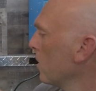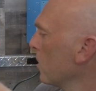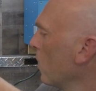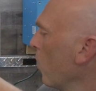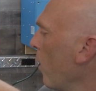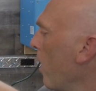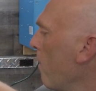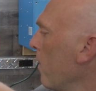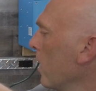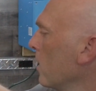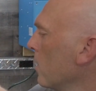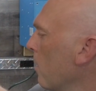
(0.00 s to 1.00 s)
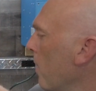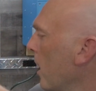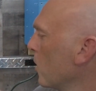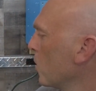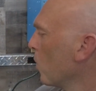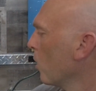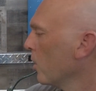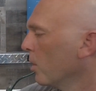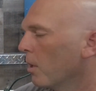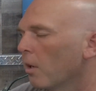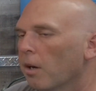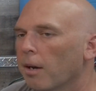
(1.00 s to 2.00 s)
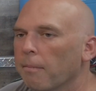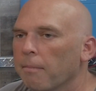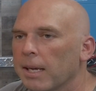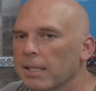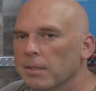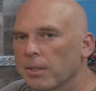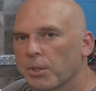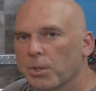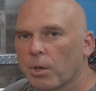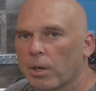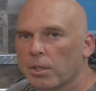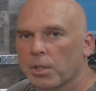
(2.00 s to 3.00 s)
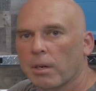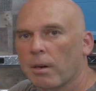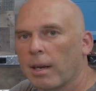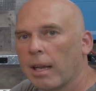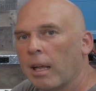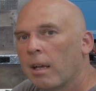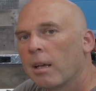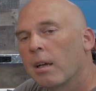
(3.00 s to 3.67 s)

and so that makes the max charging current and max discharge current